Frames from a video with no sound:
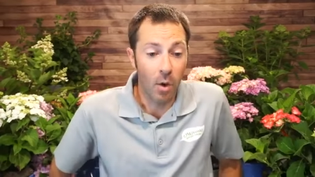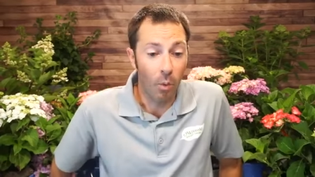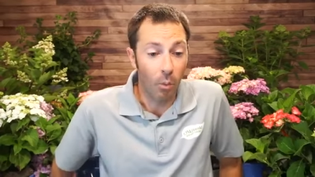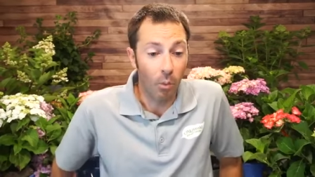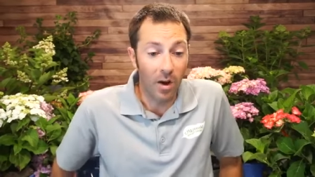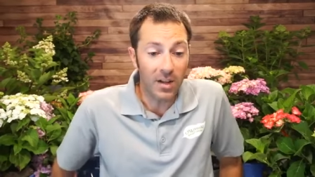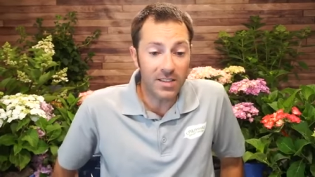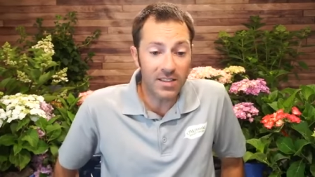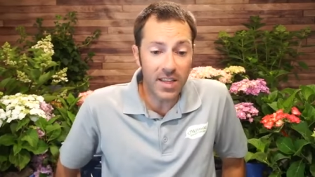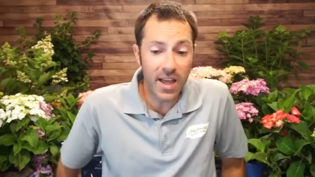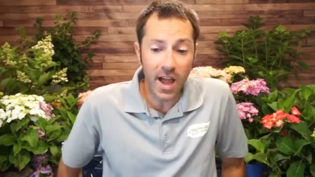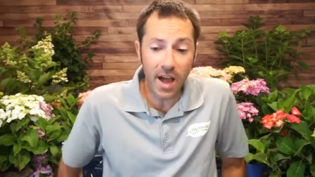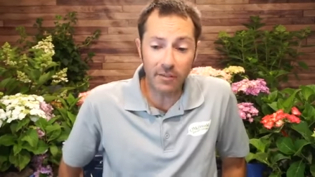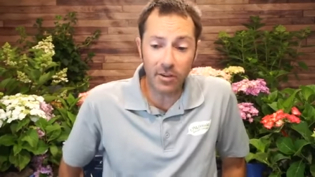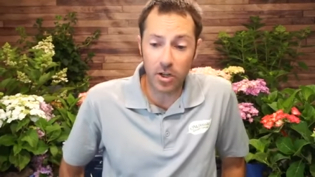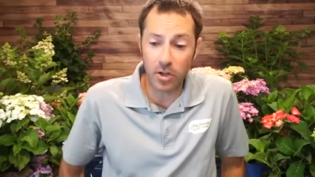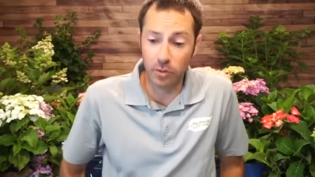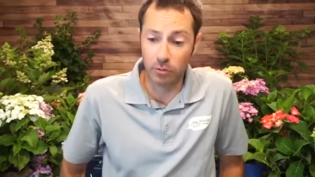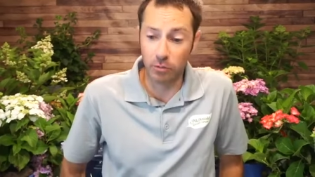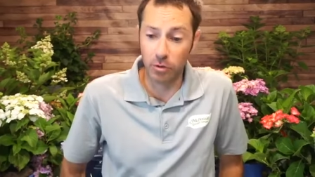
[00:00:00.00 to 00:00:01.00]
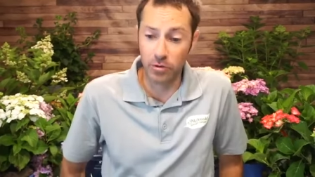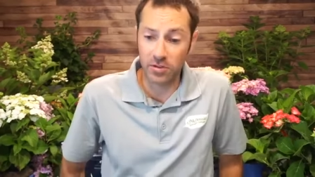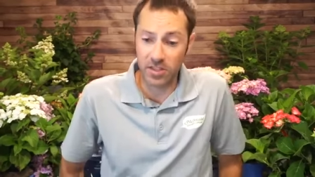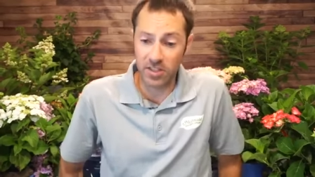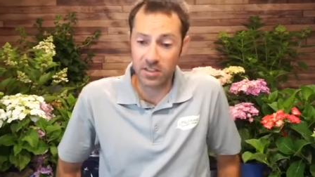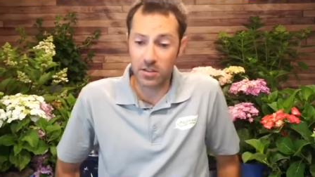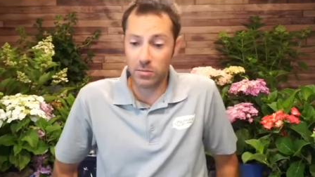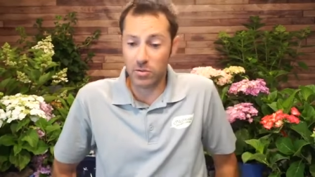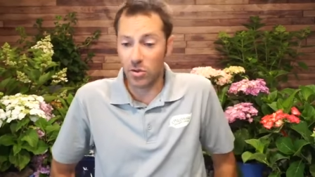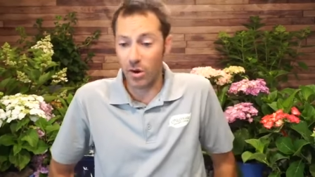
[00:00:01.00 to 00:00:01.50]
Once they have a good root
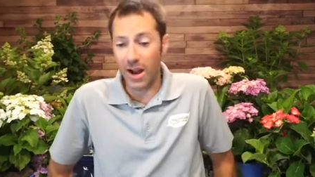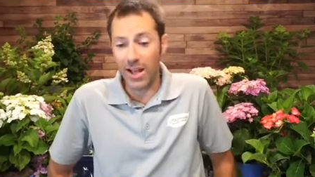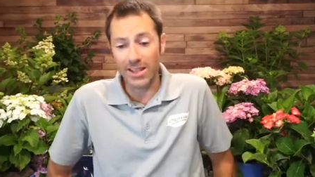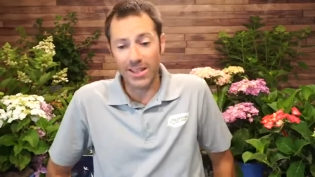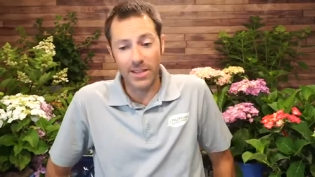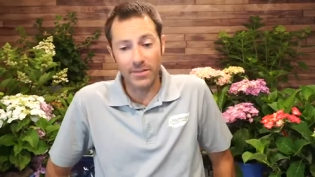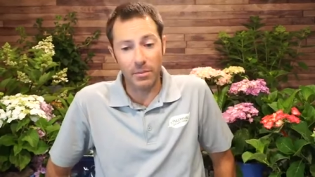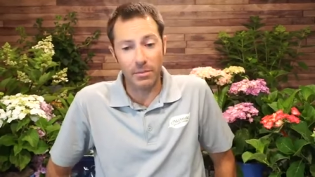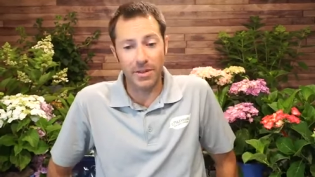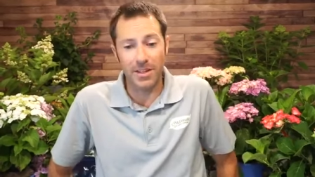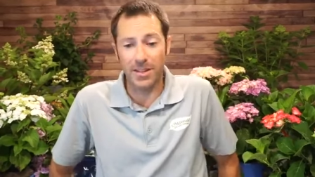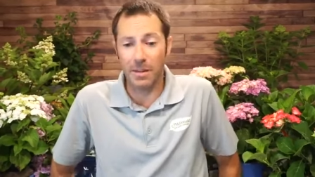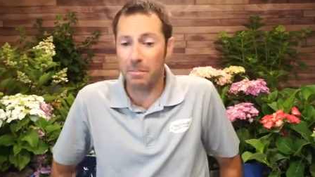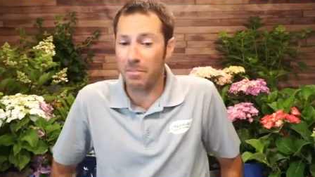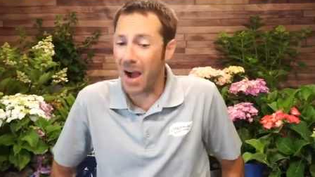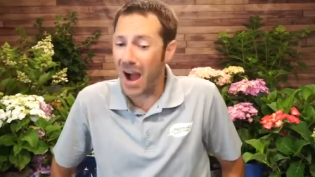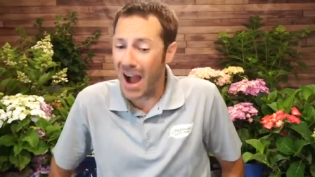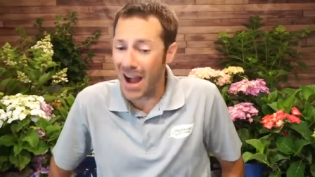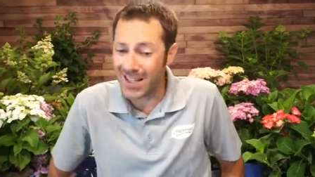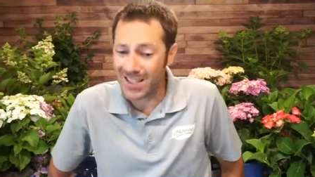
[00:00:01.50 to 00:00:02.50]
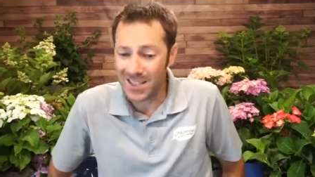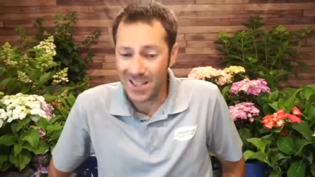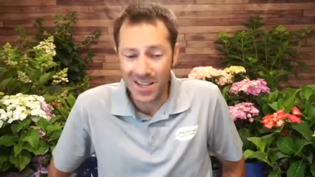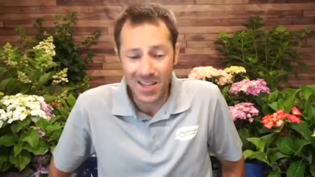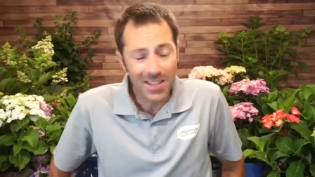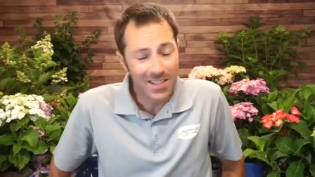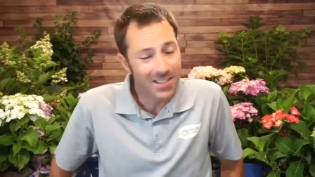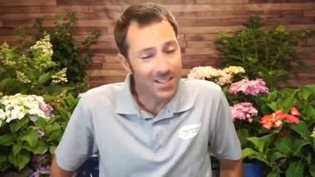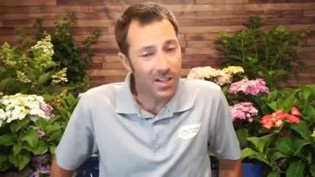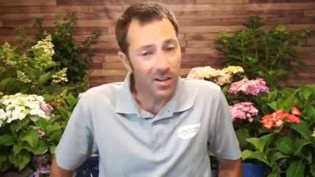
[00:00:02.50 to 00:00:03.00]
system, so I leave them in the pot
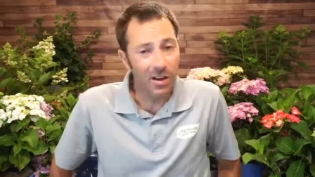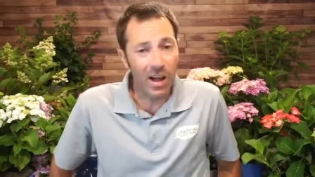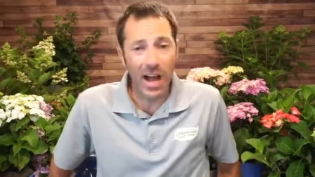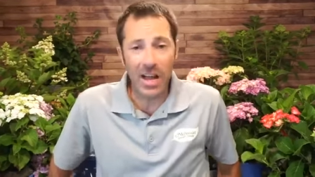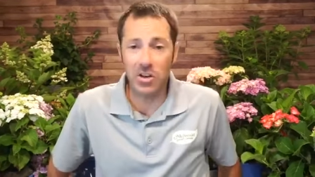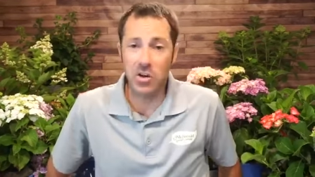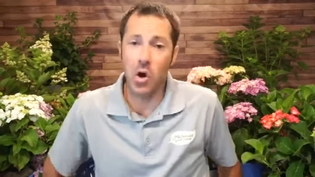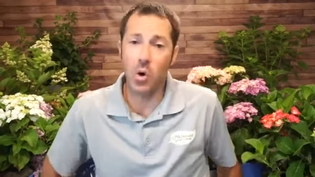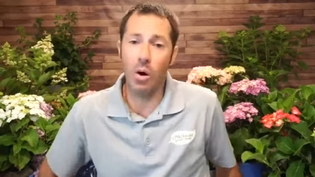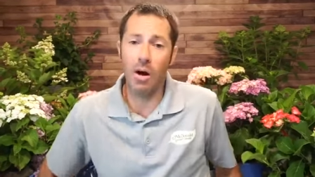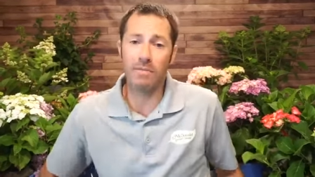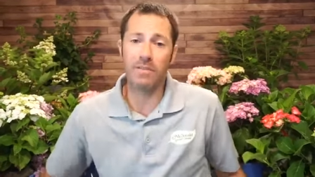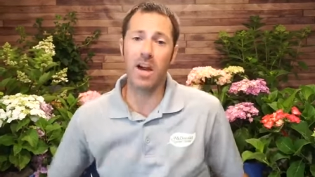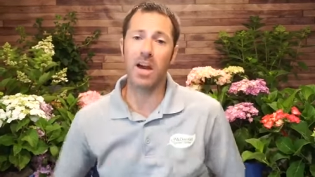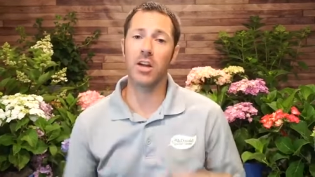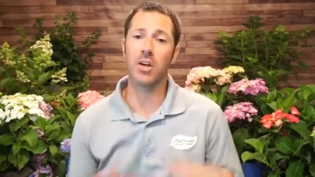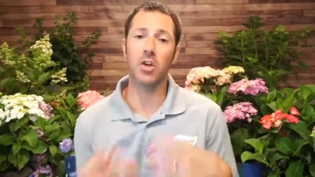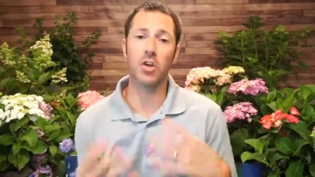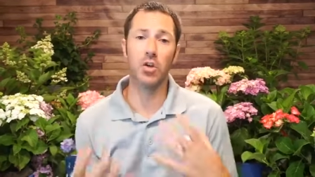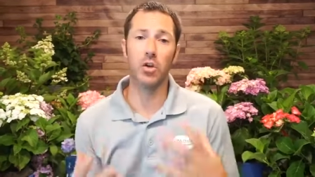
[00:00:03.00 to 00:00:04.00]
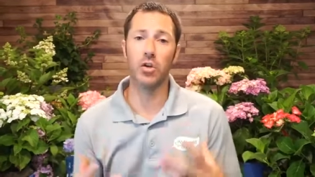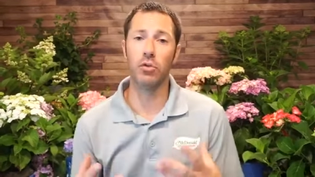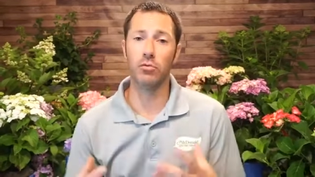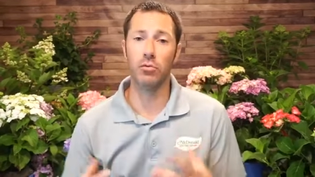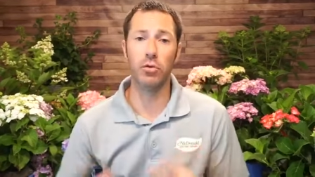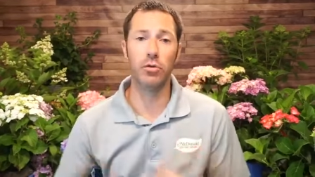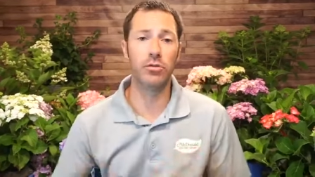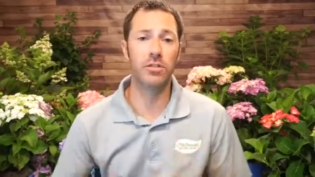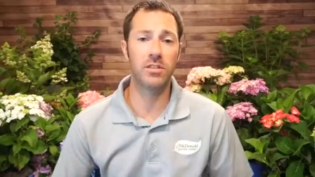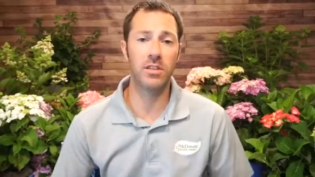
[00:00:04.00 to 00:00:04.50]
till I know I've got a good
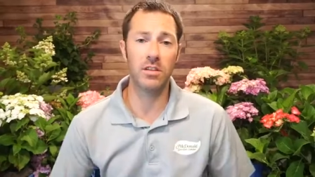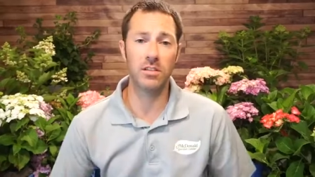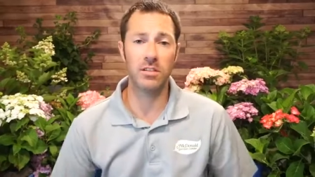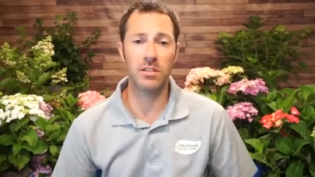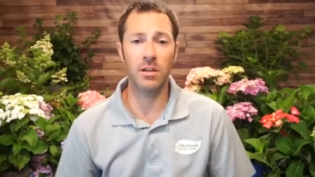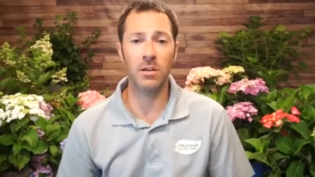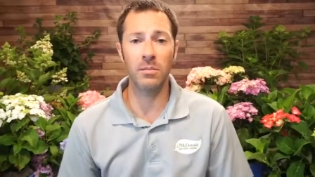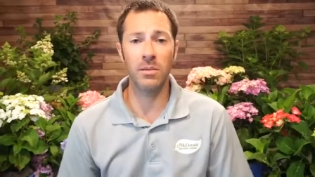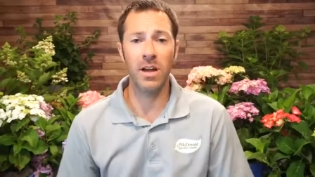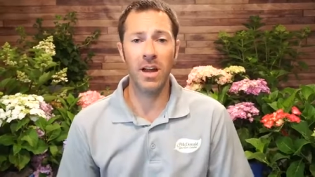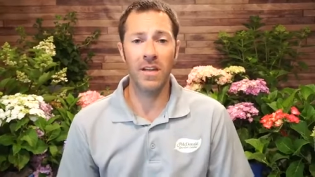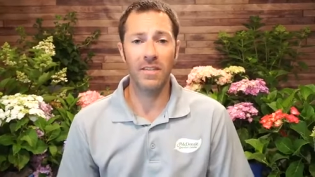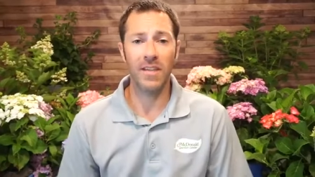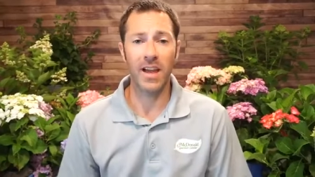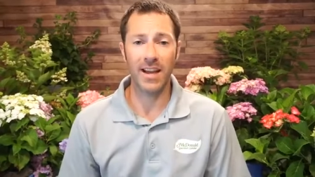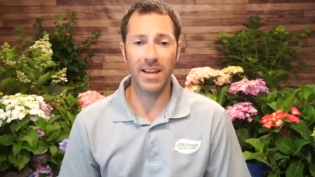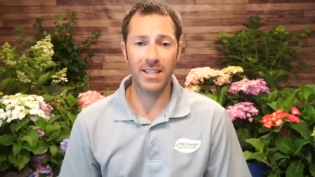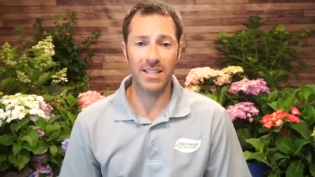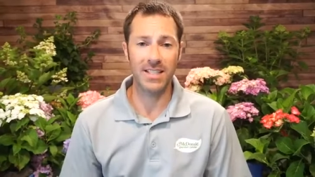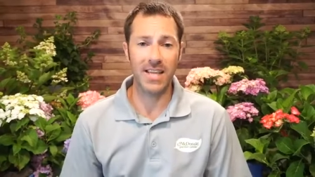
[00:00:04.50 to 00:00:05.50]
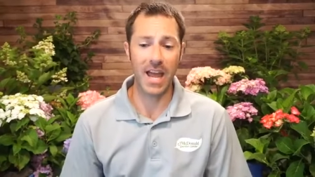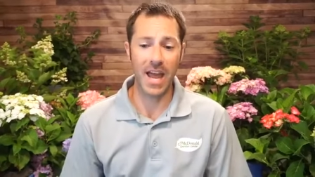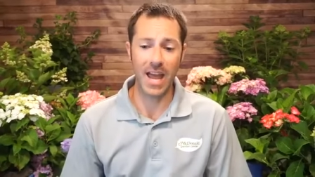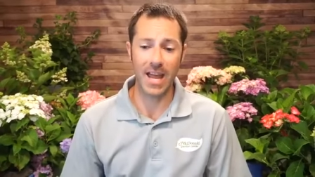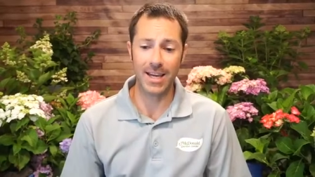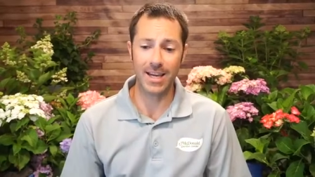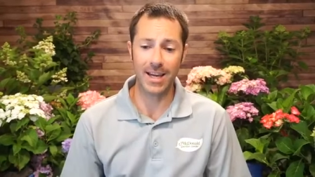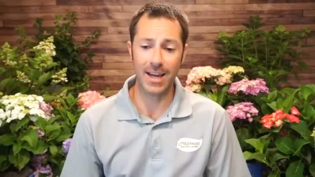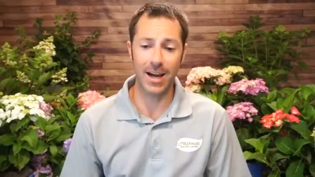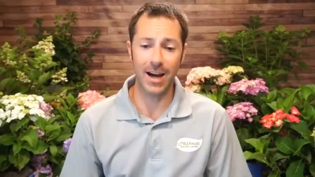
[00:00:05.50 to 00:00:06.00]
root system that can
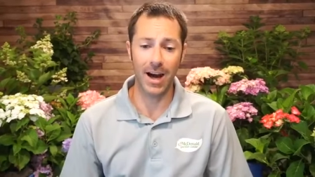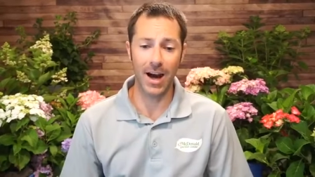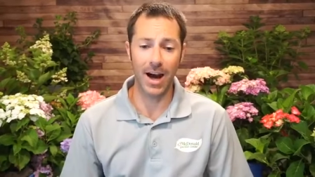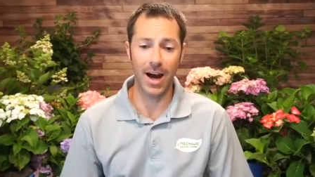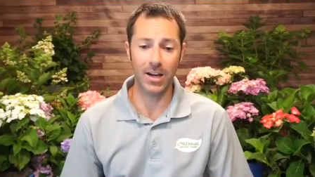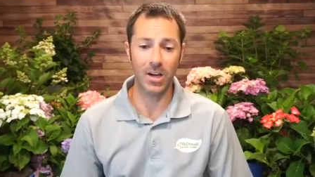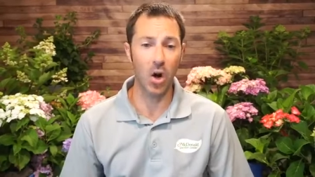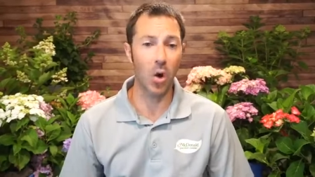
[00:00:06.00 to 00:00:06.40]
take uh,